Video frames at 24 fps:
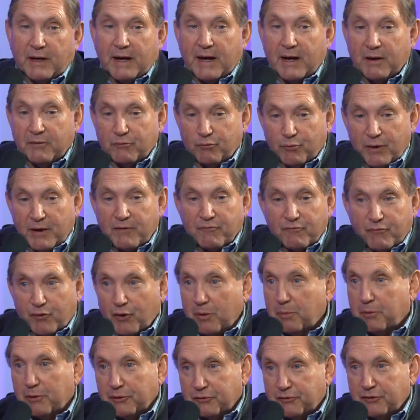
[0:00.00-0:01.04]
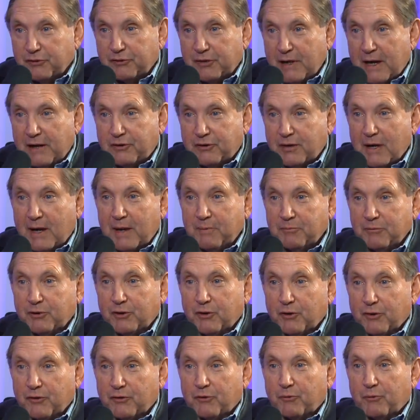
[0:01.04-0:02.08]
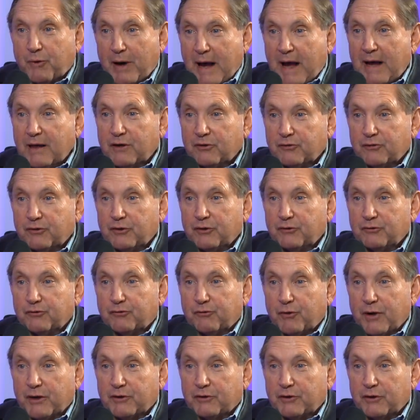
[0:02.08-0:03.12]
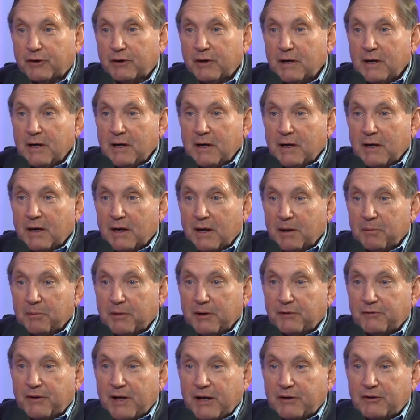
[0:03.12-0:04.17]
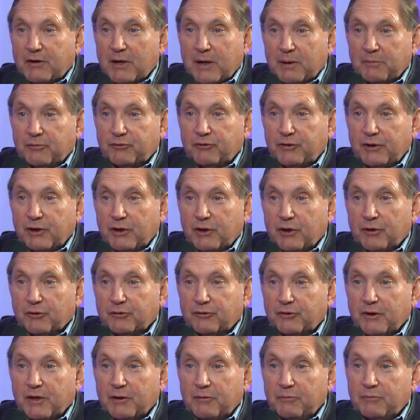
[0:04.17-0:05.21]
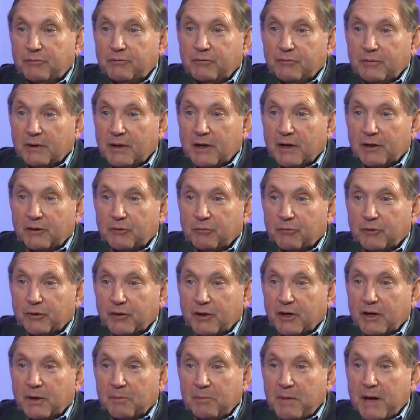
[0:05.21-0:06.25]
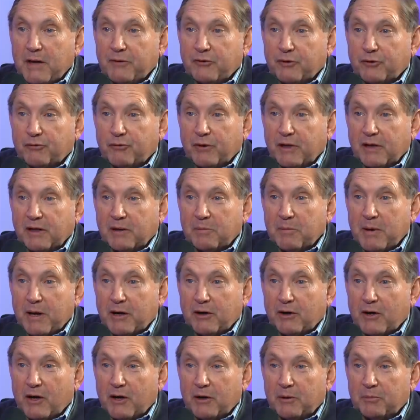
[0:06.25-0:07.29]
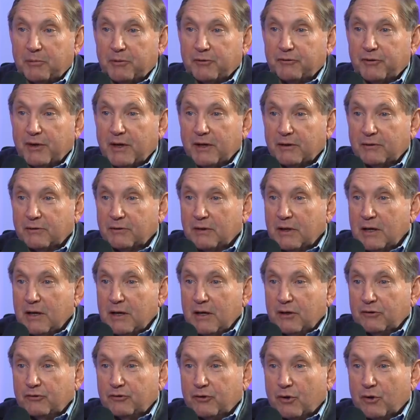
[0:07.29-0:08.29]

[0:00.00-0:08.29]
I had written verbals at that time to go to the RAG as an instructor, but at that time CNO said, we're going to man the training command at 100%. Okay.